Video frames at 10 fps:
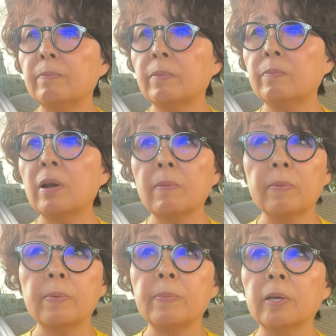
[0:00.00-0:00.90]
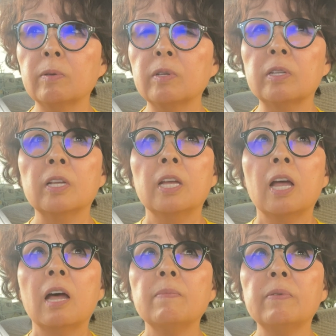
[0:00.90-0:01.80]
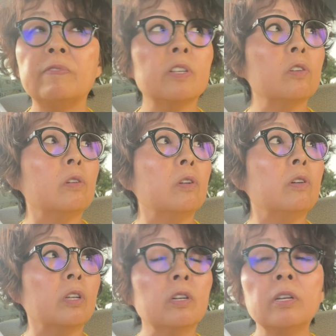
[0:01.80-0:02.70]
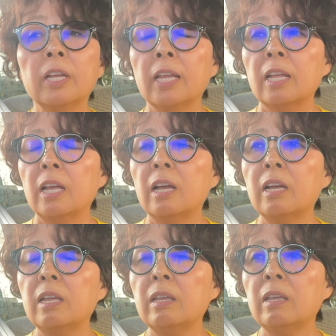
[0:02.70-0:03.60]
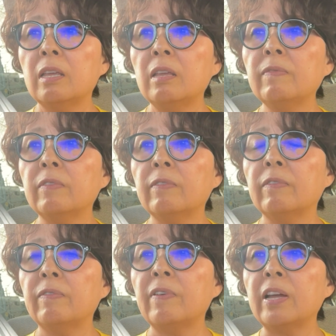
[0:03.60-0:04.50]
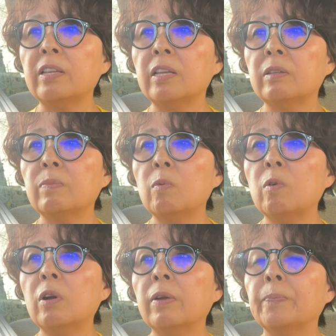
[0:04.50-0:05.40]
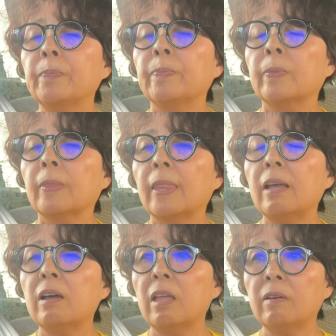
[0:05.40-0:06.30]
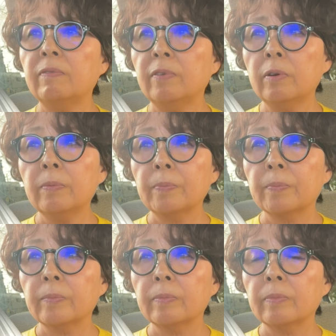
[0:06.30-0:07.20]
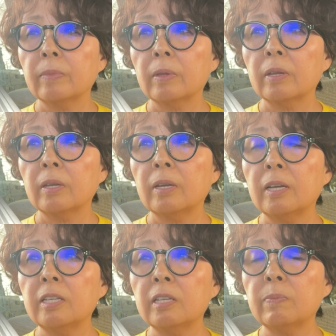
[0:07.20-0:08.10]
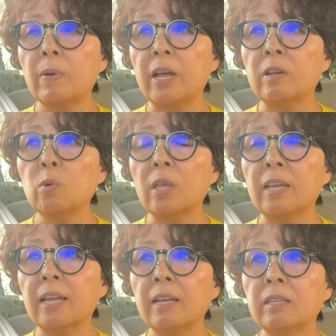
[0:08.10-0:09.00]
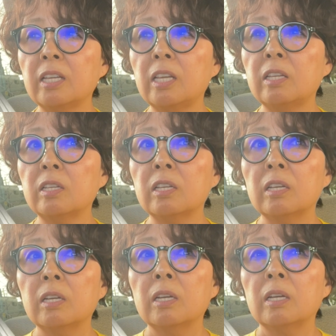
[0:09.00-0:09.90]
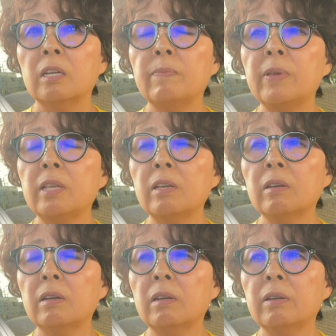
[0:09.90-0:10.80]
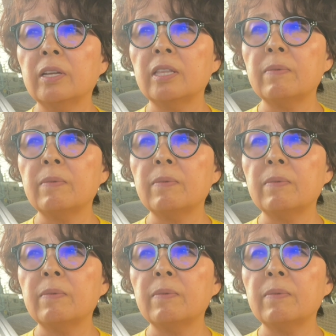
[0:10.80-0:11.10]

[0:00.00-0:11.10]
probably because I'm a visual learner, I even find it more helpful just by looking at each meaning, the